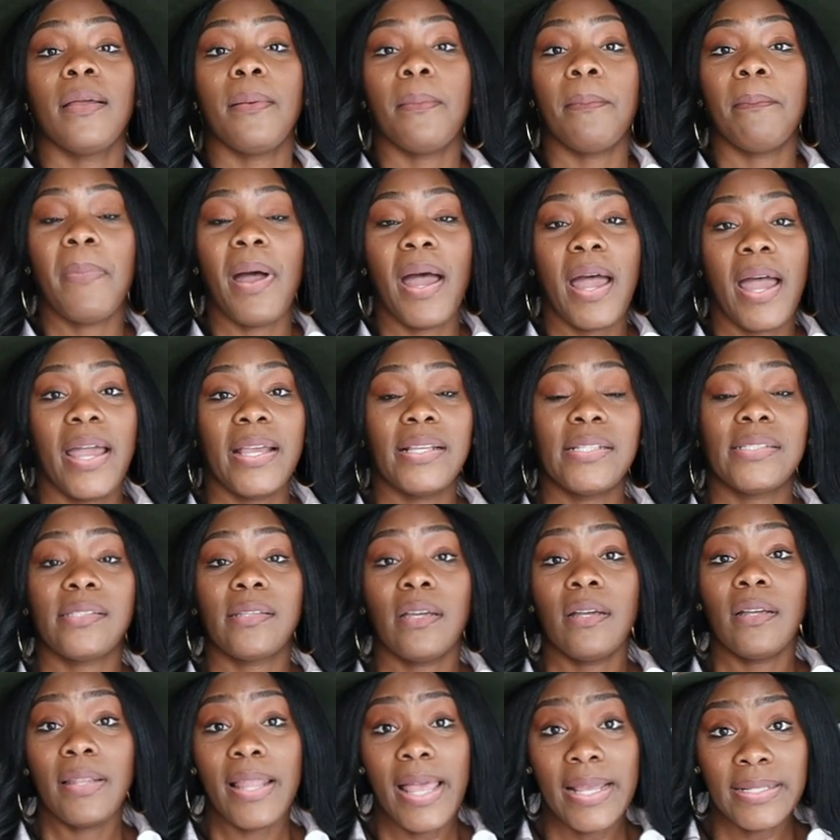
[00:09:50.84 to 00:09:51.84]
my
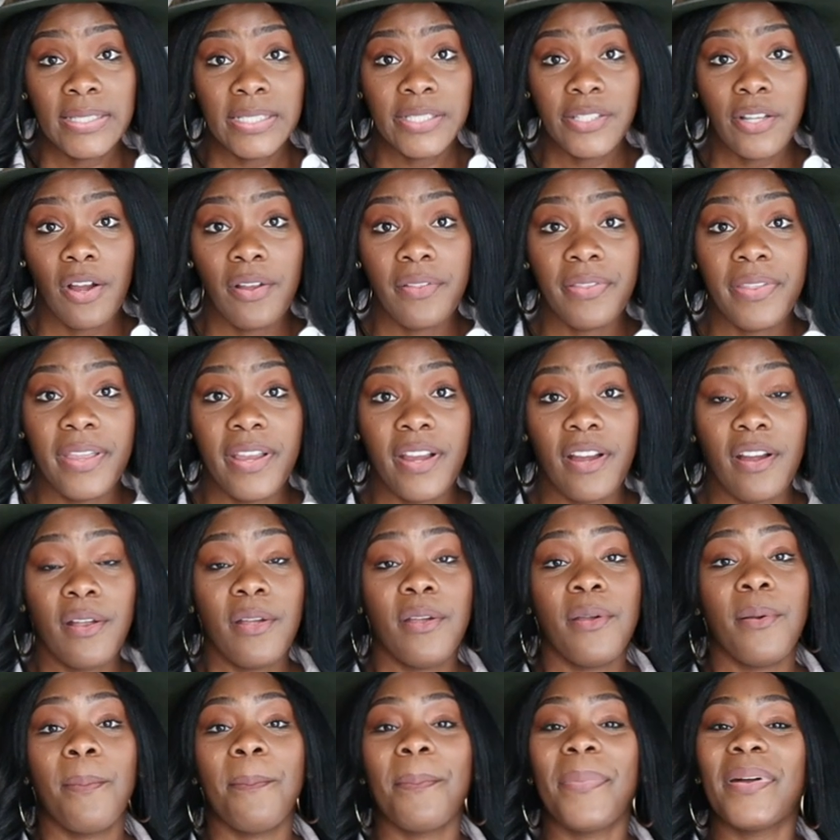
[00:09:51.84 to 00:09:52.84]
sunglasses are there,